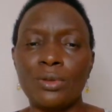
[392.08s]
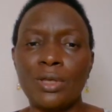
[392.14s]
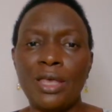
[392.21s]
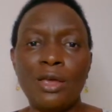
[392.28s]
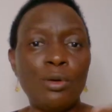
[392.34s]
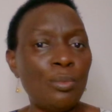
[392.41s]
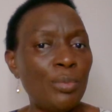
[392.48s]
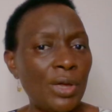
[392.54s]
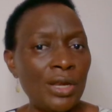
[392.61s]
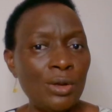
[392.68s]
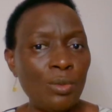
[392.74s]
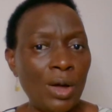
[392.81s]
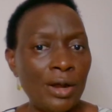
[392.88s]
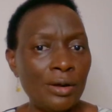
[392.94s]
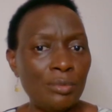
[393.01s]
help
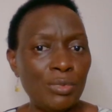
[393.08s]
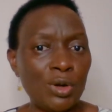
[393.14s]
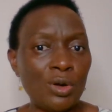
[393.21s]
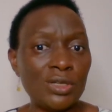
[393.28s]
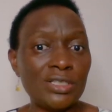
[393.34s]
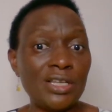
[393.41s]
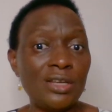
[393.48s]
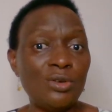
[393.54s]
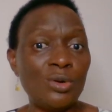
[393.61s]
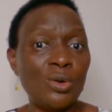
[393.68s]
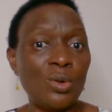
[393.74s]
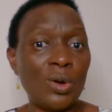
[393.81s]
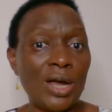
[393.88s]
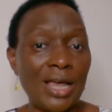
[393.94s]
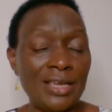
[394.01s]
anyone because they don't
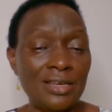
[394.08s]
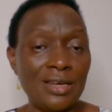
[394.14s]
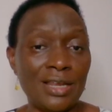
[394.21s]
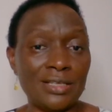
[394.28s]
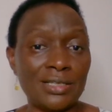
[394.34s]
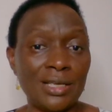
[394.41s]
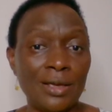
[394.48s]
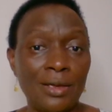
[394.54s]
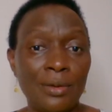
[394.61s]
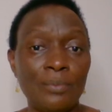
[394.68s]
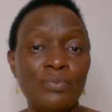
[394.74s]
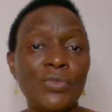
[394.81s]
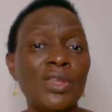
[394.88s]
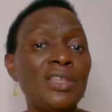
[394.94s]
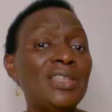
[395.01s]
know kindness.
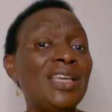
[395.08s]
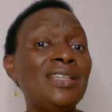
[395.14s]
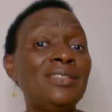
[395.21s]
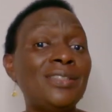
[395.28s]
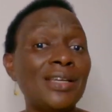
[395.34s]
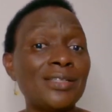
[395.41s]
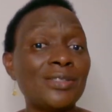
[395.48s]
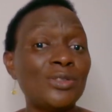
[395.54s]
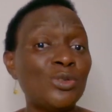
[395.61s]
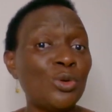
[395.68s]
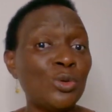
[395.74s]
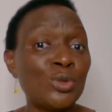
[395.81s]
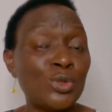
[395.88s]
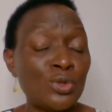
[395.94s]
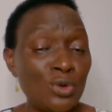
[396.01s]
They just
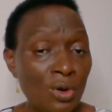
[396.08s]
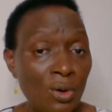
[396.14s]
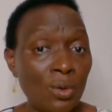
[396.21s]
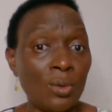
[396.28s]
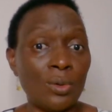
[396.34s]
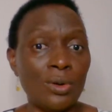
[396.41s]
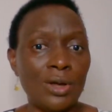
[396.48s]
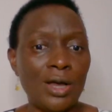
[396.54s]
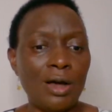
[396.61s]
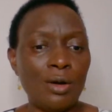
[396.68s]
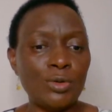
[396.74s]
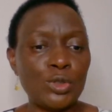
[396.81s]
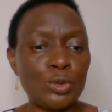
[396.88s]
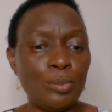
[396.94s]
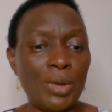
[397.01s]
don't know how
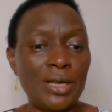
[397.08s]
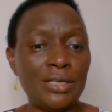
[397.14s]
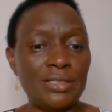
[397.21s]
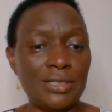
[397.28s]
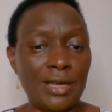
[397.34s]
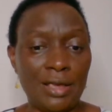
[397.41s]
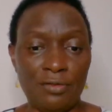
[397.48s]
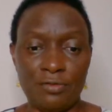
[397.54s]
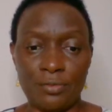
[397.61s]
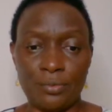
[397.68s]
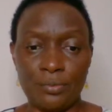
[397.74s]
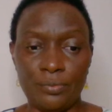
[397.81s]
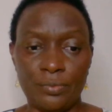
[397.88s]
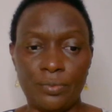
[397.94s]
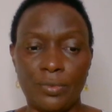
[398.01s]
to manage life.
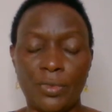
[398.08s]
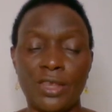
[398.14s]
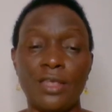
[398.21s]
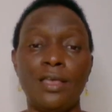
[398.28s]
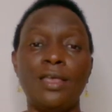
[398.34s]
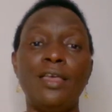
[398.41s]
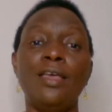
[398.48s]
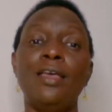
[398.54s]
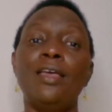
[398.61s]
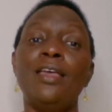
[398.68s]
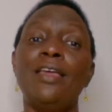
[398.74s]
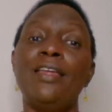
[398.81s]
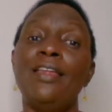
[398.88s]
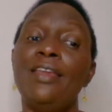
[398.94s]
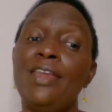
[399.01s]

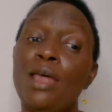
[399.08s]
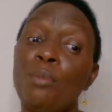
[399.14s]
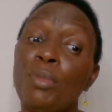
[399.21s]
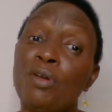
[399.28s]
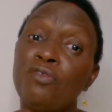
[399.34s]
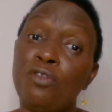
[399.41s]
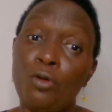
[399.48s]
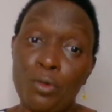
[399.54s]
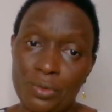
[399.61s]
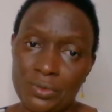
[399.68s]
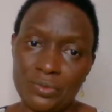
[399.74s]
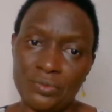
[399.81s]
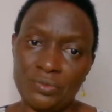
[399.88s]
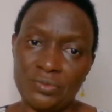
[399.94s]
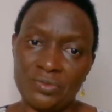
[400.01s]
Number
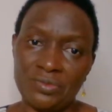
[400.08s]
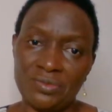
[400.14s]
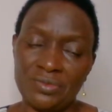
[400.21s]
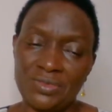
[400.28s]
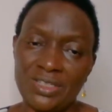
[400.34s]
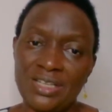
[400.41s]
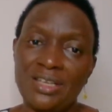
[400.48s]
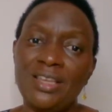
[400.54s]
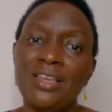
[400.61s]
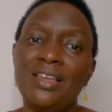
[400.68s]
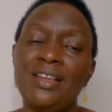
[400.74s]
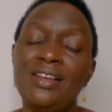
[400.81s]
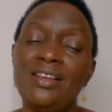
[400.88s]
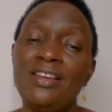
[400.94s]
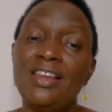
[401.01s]
four,
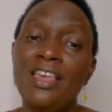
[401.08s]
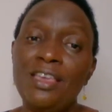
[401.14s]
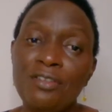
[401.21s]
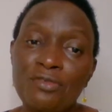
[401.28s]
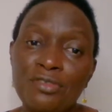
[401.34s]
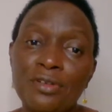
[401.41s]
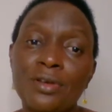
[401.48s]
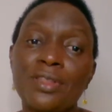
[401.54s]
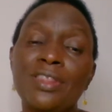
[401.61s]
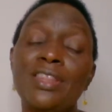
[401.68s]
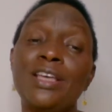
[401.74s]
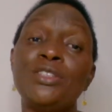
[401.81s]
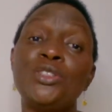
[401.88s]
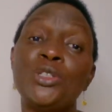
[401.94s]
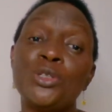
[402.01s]
leave
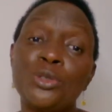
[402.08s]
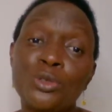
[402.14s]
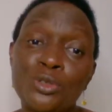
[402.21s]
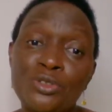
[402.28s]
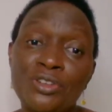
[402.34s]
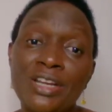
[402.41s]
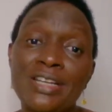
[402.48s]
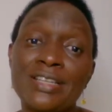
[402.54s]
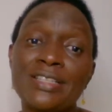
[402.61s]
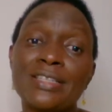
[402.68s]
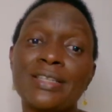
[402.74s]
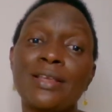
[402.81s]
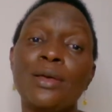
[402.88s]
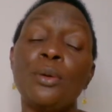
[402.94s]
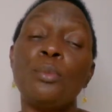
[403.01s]
the
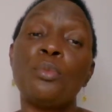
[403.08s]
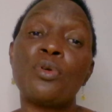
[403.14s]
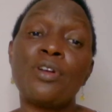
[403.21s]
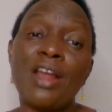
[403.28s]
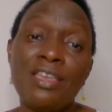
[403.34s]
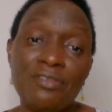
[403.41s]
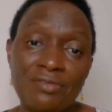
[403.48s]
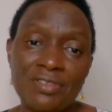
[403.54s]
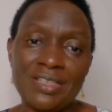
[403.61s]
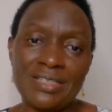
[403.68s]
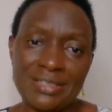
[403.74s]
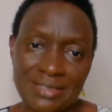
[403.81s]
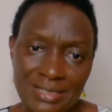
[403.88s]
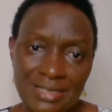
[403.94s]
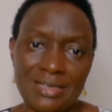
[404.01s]
children's
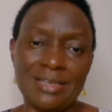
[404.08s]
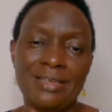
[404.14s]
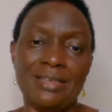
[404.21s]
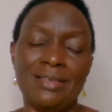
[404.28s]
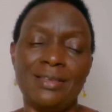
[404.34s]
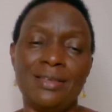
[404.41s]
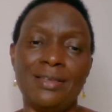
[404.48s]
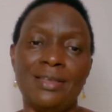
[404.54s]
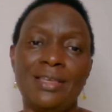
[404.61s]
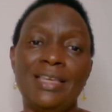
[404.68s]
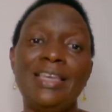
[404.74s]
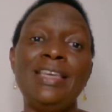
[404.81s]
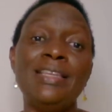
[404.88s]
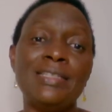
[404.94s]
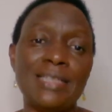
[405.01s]
privacy
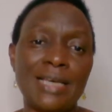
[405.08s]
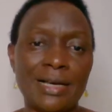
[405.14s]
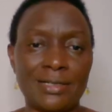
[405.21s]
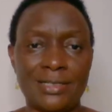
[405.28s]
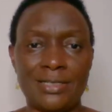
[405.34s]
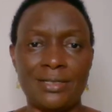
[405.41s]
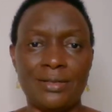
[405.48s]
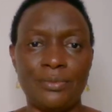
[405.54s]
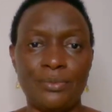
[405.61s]
intact.